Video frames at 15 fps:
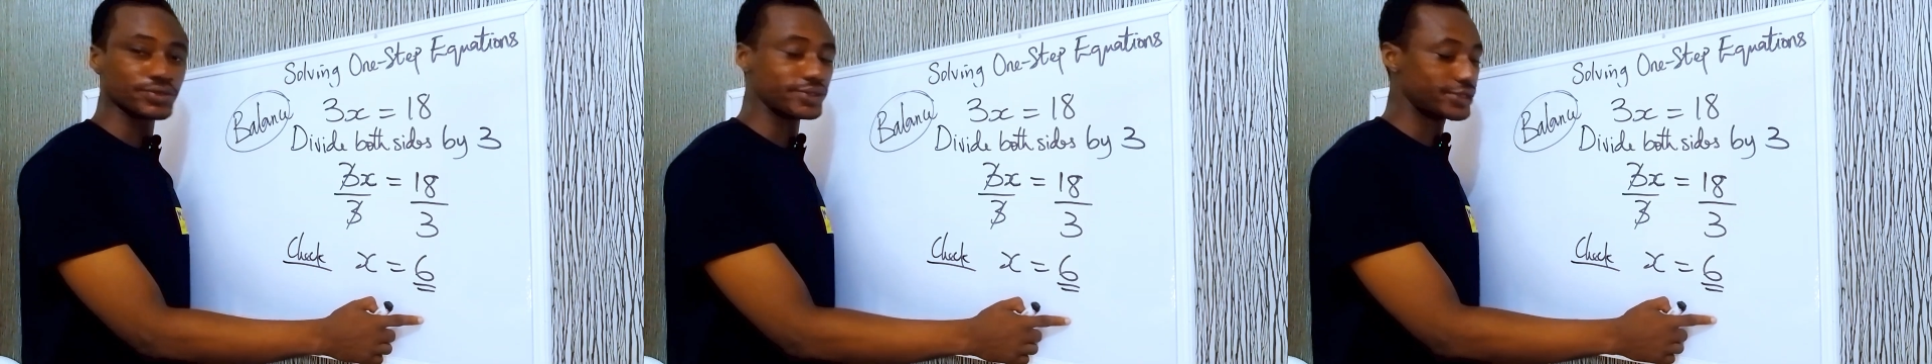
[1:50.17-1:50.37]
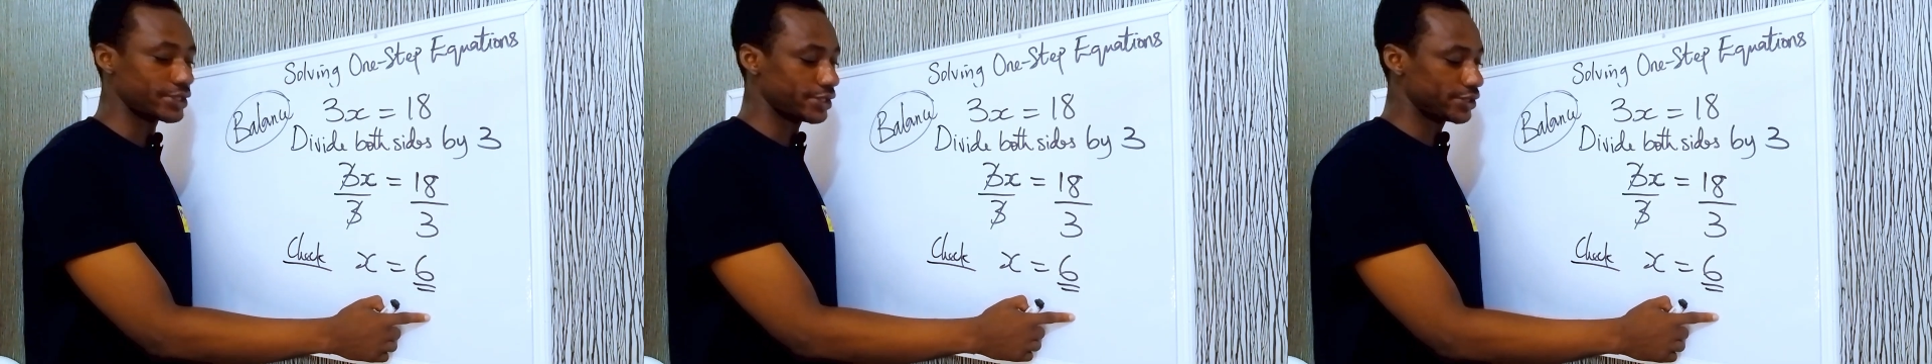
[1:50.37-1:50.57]

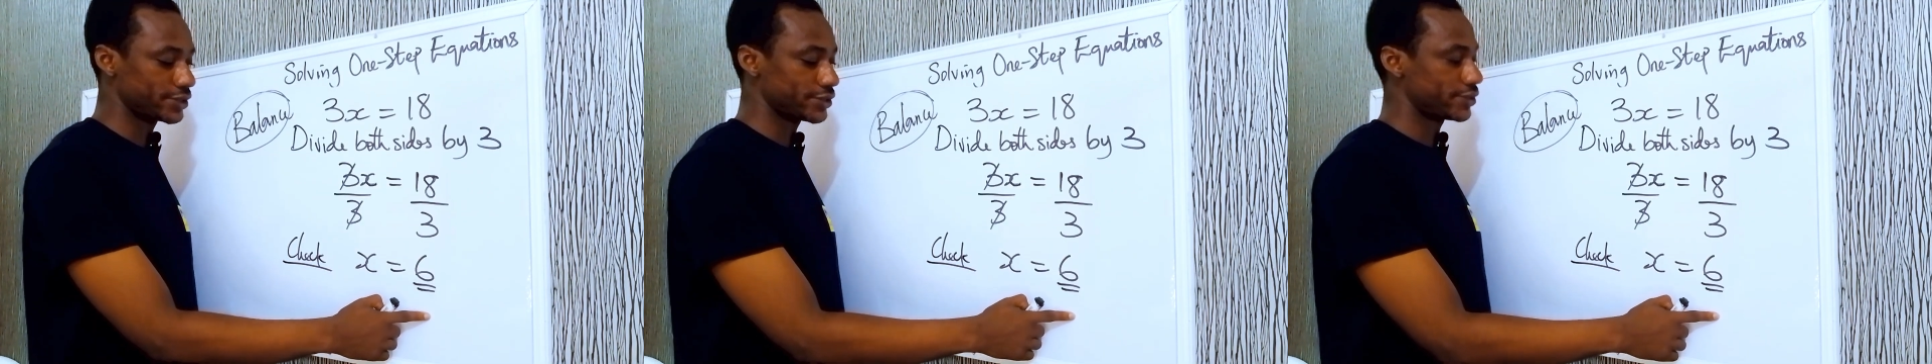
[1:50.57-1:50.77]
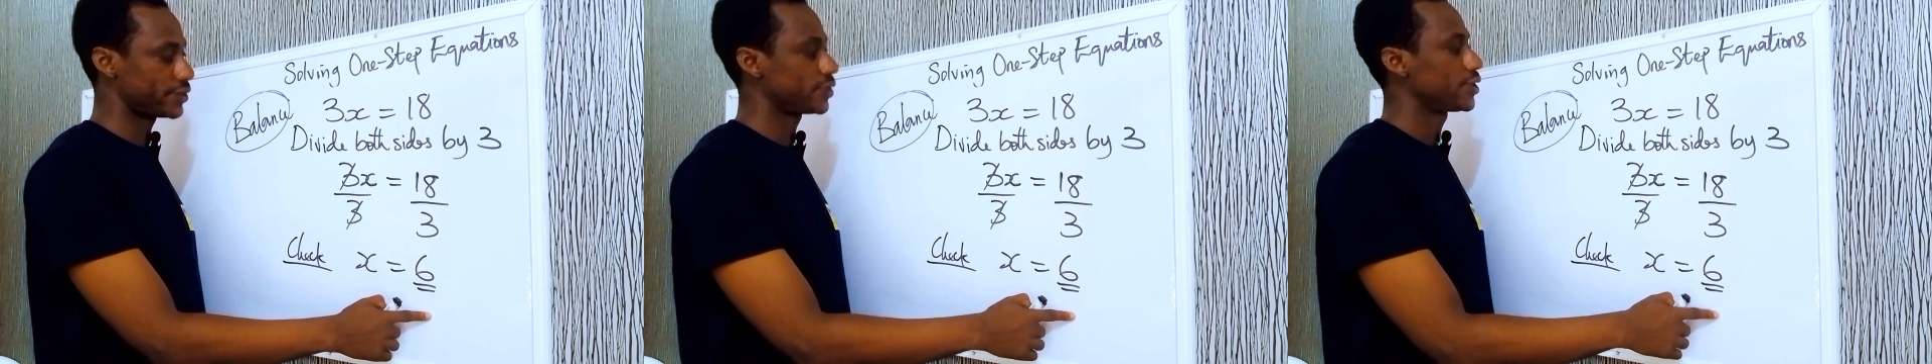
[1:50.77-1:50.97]

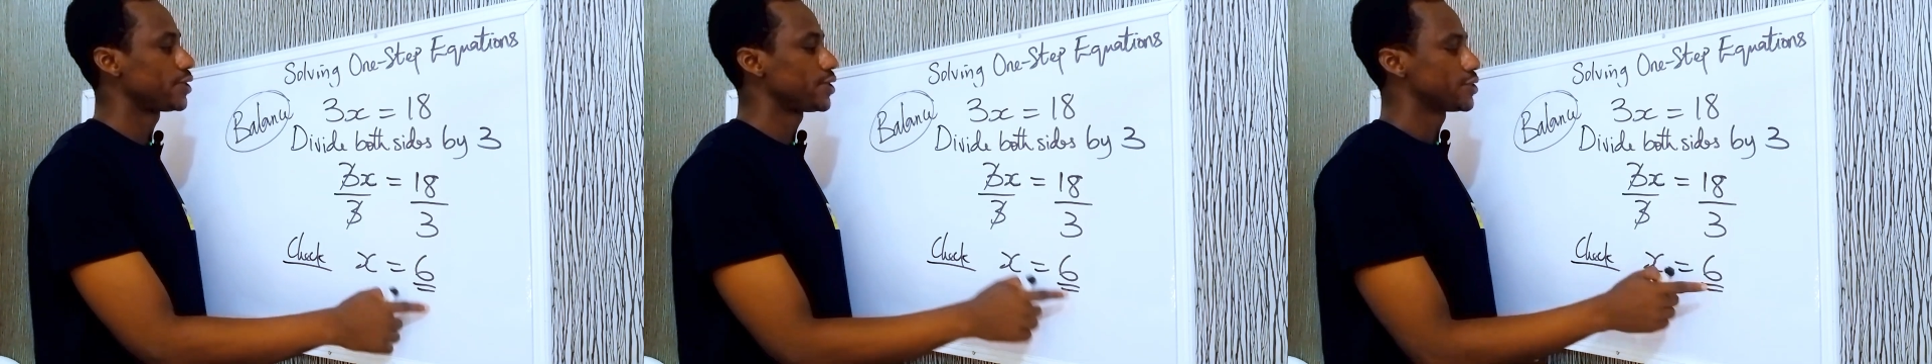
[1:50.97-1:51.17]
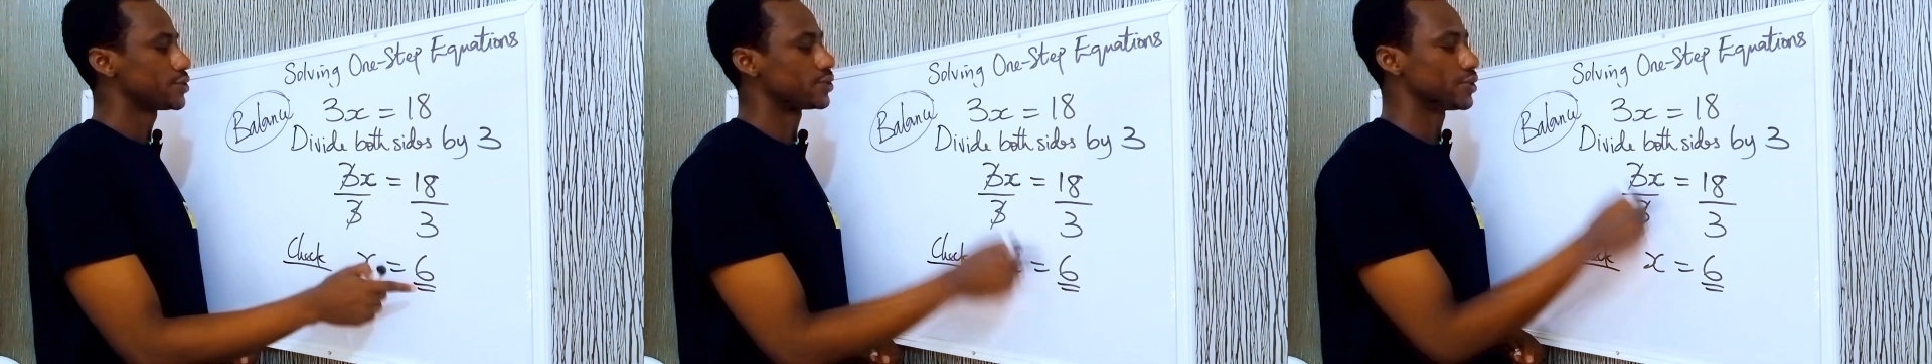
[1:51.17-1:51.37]
6,
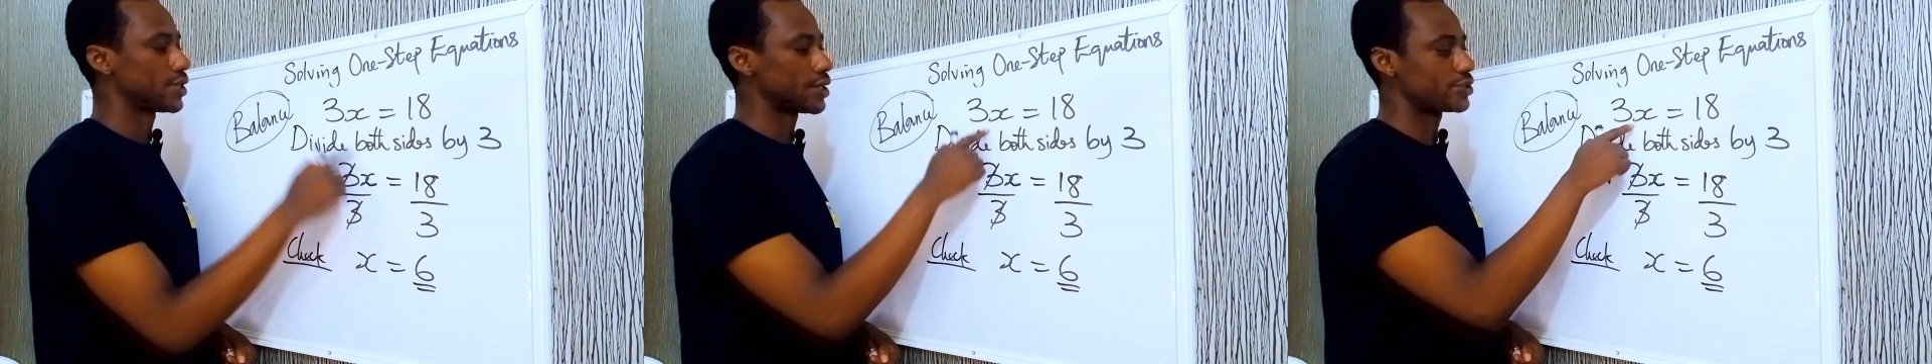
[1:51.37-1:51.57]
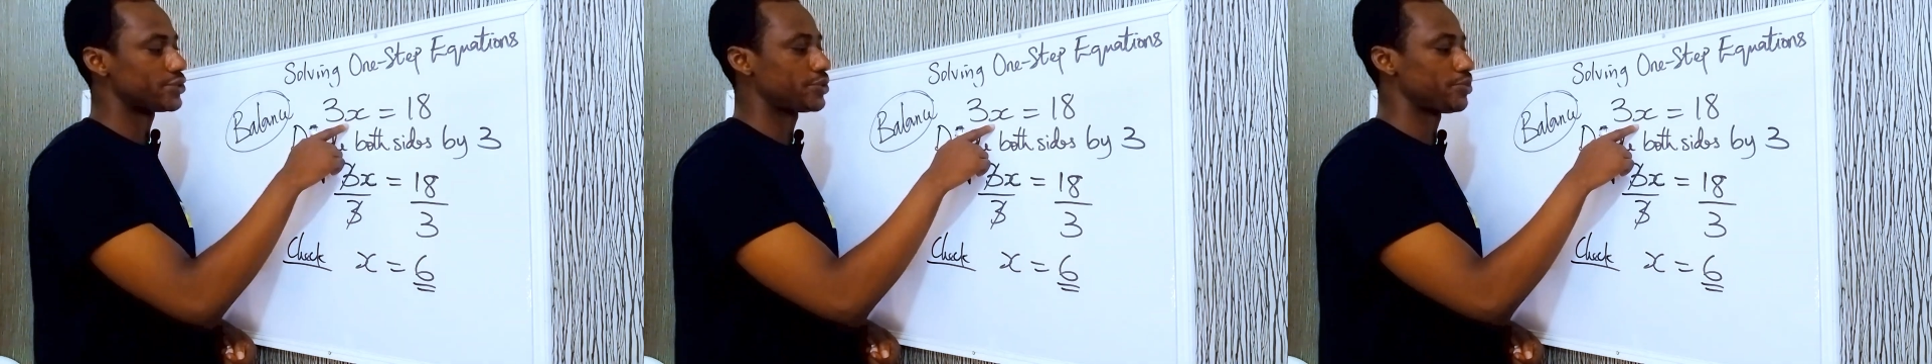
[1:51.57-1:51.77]
so
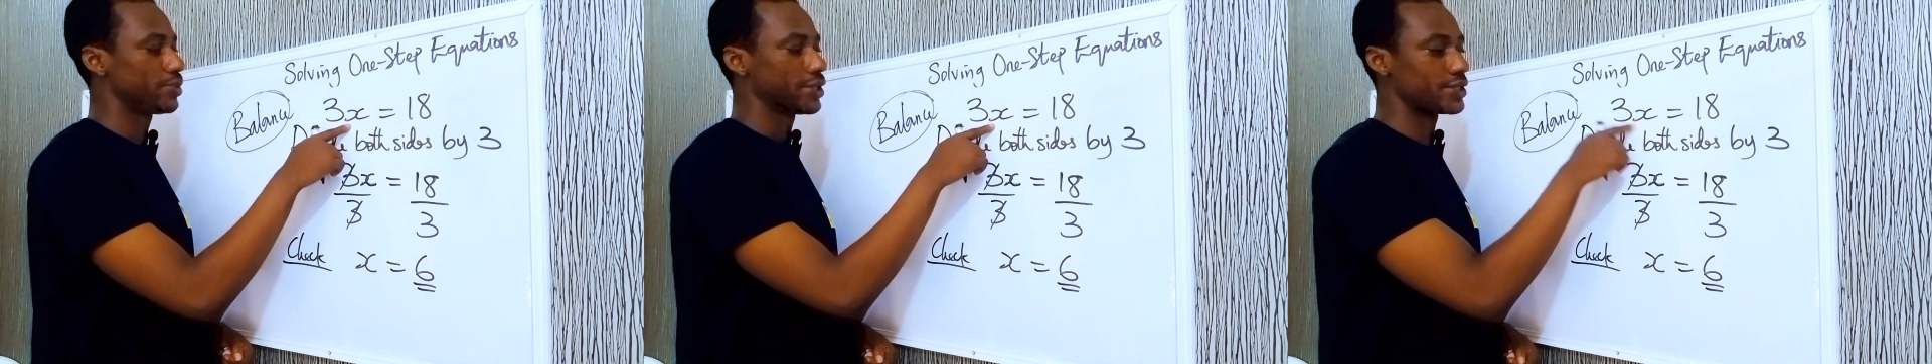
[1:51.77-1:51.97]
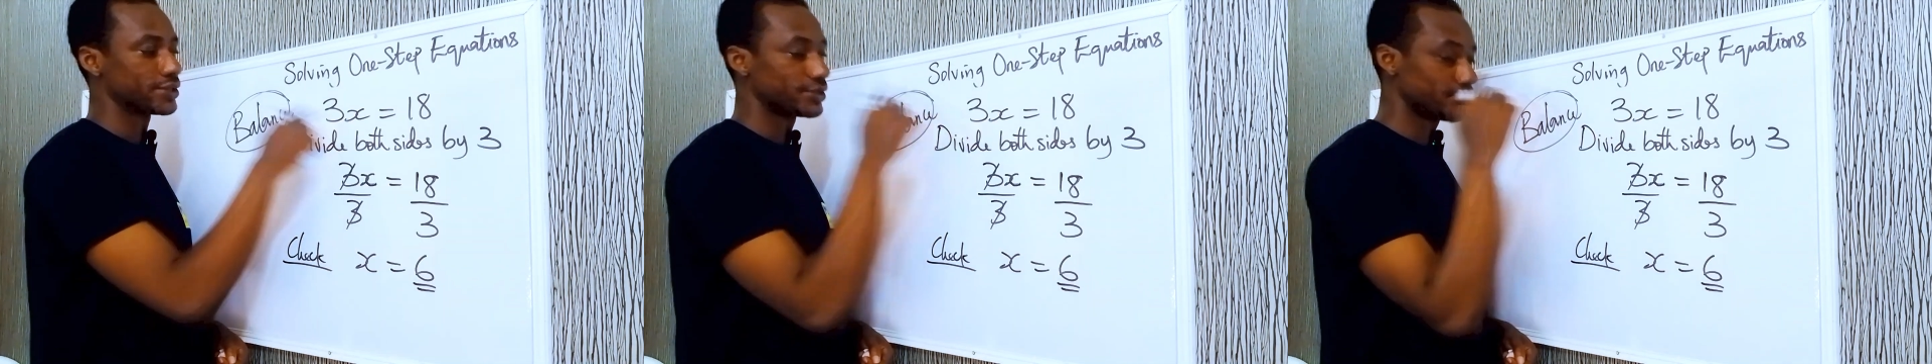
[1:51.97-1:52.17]
let's
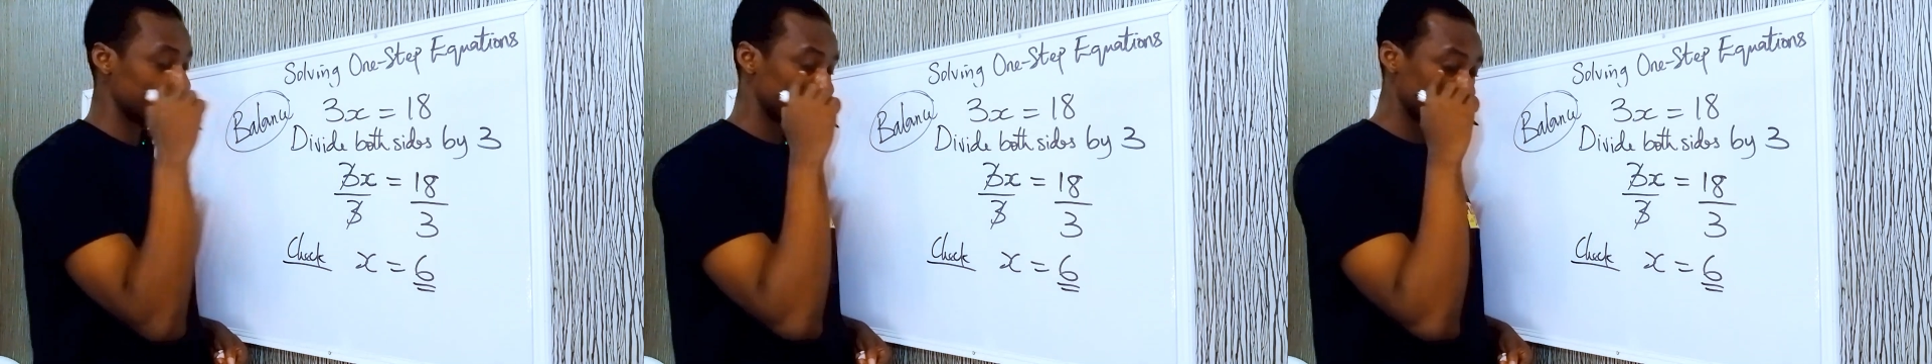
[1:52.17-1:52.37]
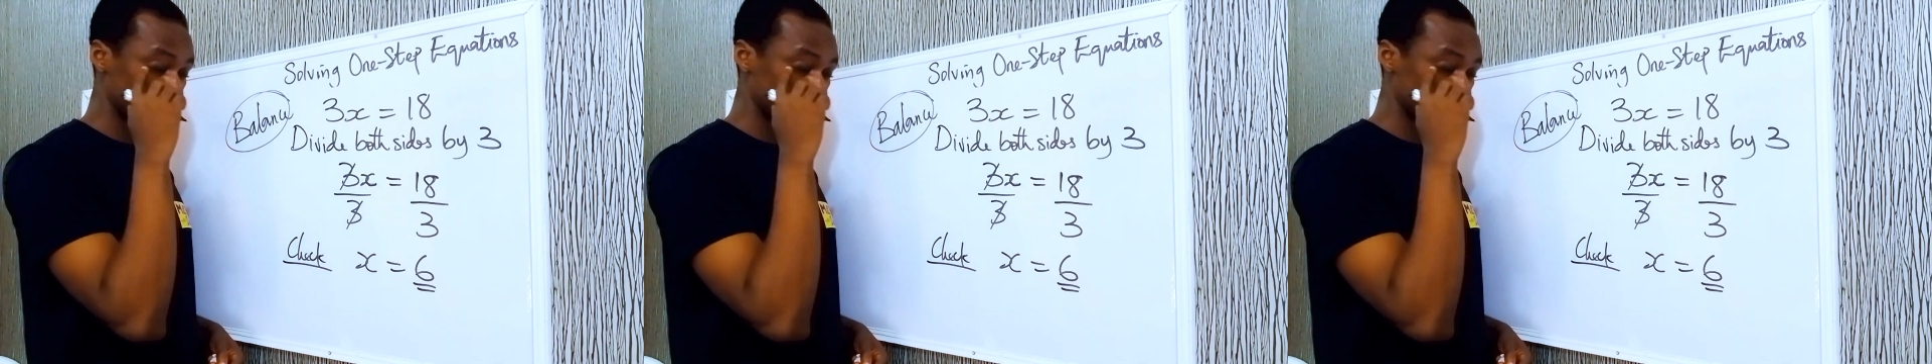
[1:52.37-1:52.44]
replace